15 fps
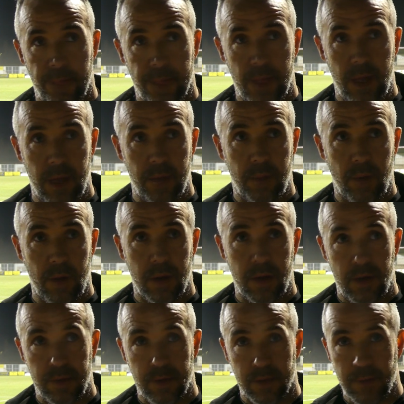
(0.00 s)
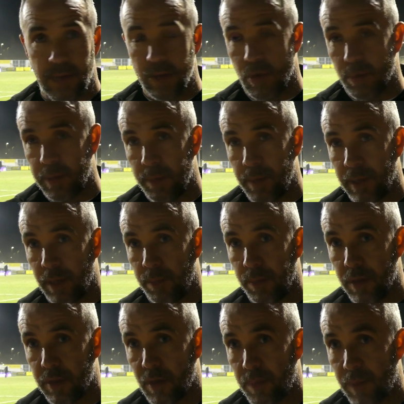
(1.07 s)
But it's my job to pick the
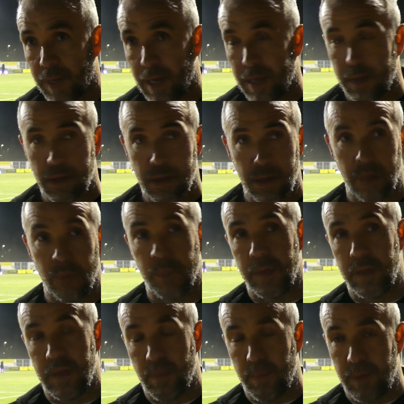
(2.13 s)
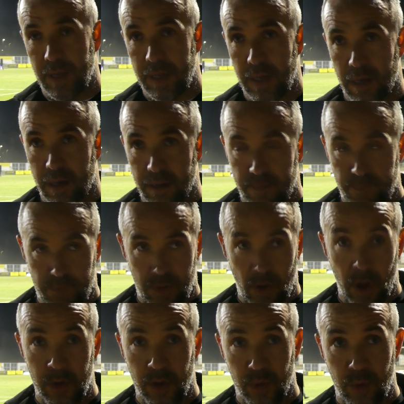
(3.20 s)
players up again. They'll be in there
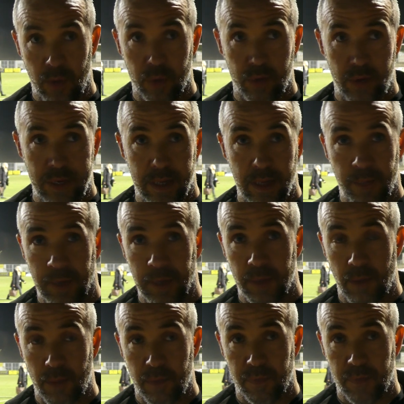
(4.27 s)
hurting as well, so I need to pick them up.